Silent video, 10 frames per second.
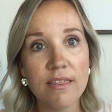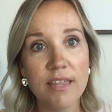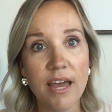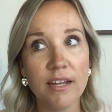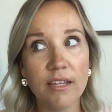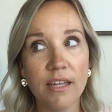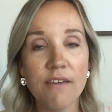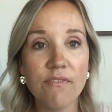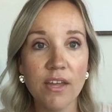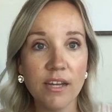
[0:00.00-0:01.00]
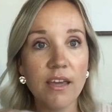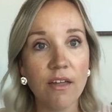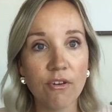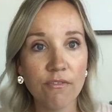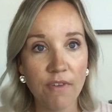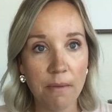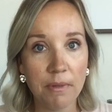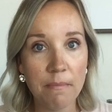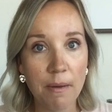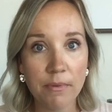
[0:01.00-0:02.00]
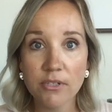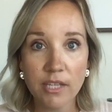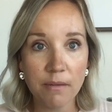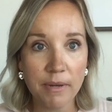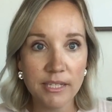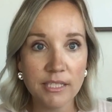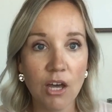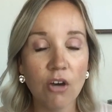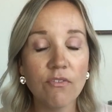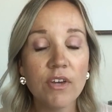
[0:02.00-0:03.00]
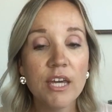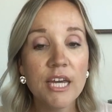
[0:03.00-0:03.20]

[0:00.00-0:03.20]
and that if any other family members like myself